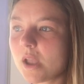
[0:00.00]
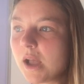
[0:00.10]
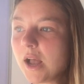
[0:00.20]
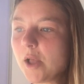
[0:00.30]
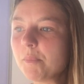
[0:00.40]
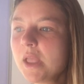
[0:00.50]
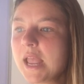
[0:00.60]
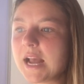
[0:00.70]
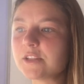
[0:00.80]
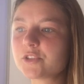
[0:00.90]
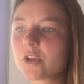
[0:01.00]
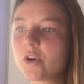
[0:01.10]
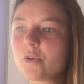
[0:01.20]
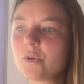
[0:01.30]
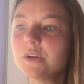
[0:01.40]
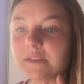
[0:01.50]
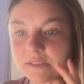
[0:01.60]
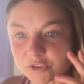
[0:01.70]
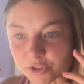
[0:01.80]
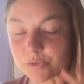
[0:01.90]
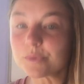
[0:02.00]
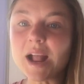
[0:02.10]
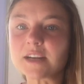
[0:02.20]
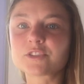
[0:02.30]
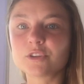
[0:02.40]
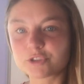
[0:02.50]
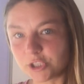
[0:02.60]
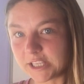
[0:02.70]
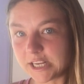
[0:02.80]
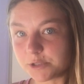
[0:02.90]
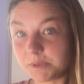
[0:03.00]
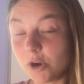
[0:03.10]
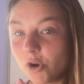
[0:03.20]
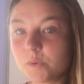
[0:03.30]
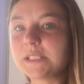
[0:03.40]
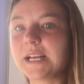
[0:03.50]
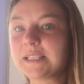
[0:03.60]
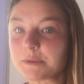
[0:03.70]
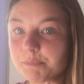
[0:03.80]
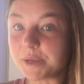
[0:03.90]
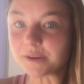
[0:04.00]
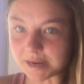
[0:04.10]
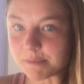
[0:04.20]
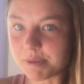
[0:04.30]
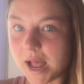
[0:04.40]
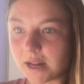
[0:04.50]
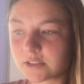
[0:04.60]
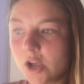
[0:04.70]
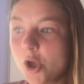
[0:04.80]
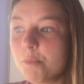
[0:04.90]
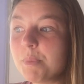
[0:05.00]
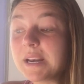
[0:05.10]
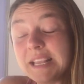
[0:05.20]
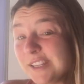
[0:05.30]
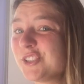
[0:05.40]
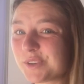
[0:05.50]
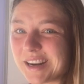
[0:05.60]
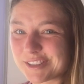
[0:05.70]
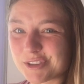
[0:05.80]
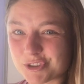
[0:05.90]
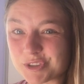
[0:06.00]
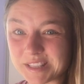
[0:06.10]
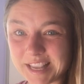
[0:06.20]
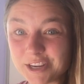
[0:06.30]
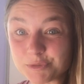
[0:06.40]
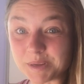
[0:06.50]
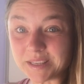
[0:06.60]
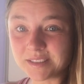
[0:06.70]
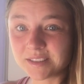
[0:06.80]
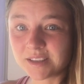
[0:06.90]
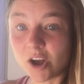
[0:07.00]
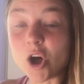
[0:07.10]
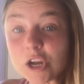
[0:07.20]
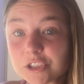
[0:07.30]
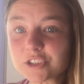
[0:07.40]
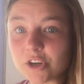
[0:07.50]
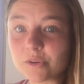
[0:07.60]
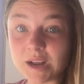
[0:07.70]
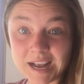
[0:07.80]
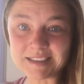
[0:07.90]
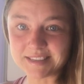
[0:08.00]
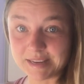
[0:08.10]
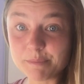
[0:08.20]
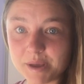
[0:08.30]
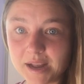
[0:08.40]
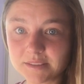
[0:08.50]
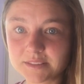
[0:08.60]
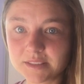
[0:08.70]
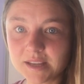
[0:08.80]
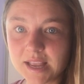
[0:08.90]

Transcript: Um, and so direct social engagement always has a bigger impact but indirect social engagement also has an impact